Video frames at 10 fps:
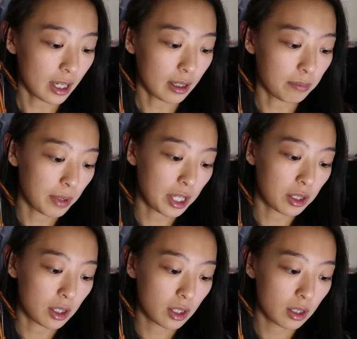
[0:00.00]

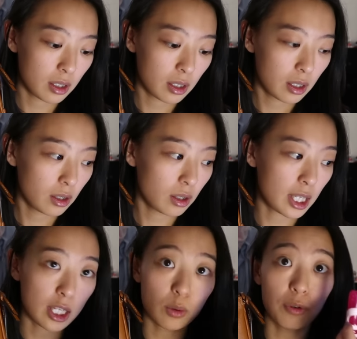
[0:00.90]
And
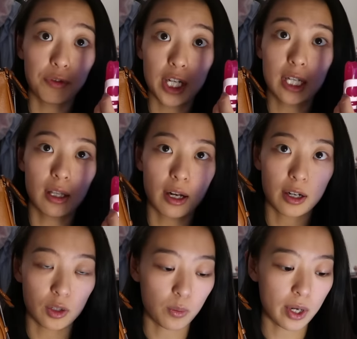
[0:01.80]
these will fit in
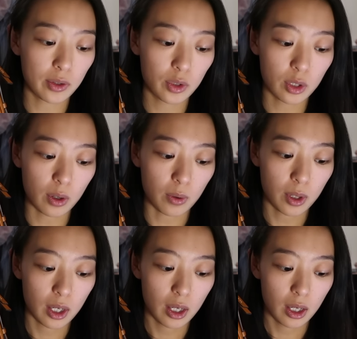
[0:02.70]
there as well. So
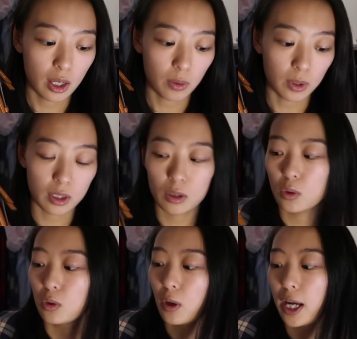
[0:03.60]
what's
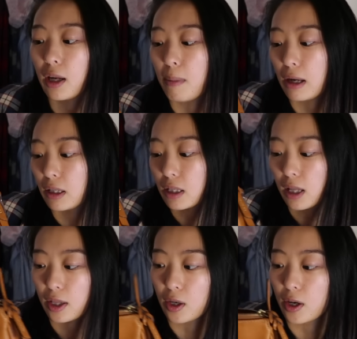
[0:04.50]
great about this
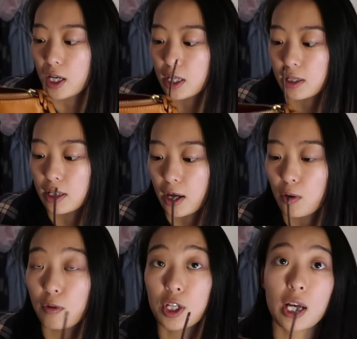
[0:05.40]
leather is that
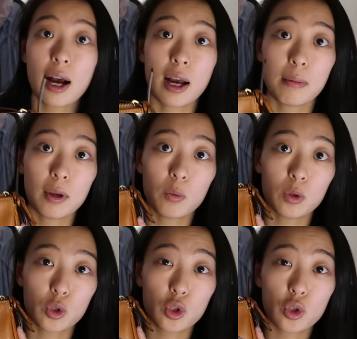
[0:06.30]
over time it
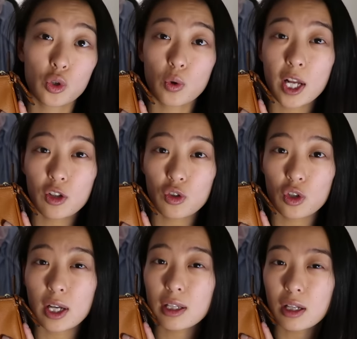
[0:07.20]
will
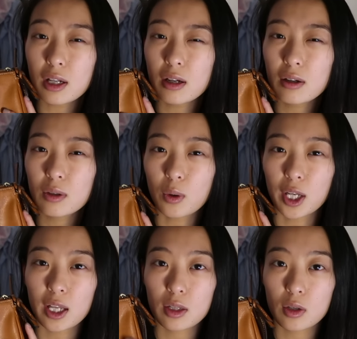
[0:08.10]
stretch just a little, or
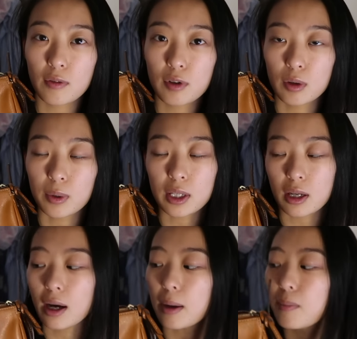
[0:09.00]
it gets softer with
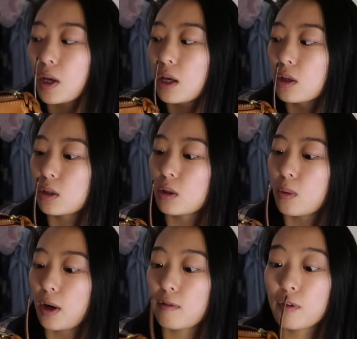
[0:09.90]
time.
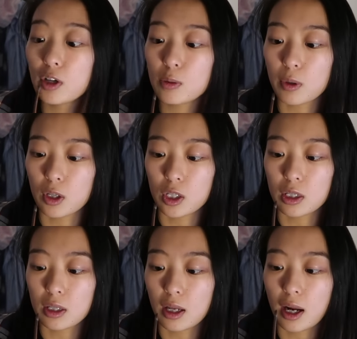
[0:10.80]
So when I first
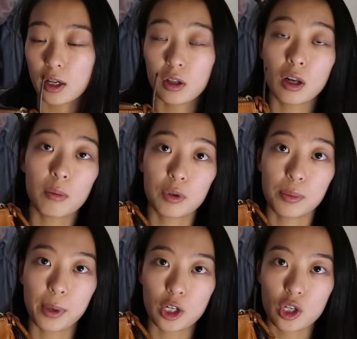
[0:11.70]
purchased it, I could not
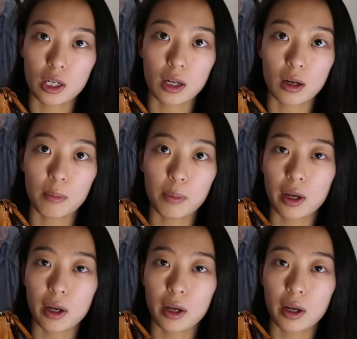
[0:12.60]
put much in here.